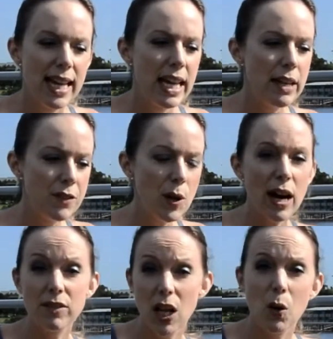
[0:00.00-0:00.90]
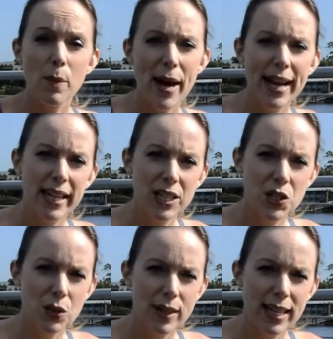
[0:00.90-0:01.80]
If you have lower back
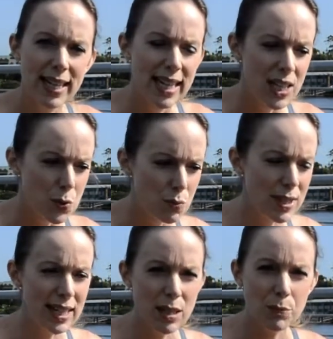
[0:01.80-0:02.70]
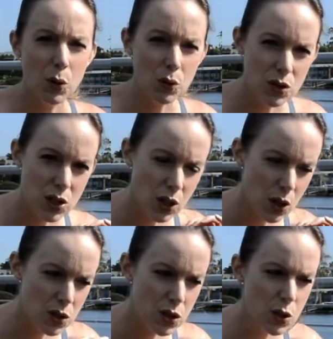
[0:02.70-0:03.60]
injury, it's really important to
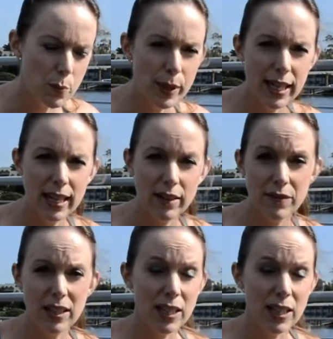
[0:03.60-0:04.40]
go super carefully.